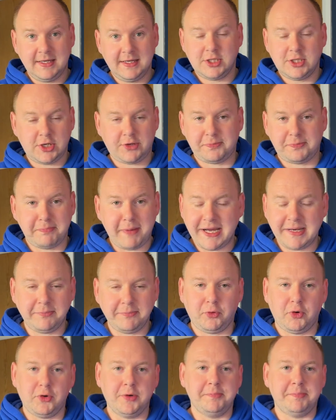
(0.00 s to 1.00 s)
Just
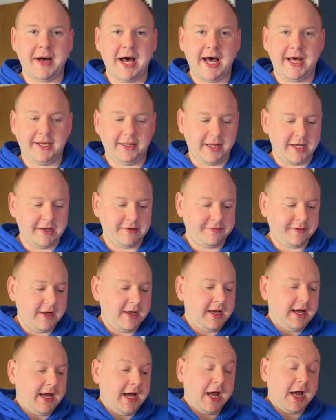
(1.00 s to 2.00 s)
mind-blowing battery life.
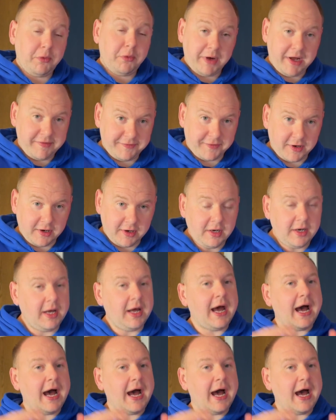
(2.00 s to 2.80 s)
However,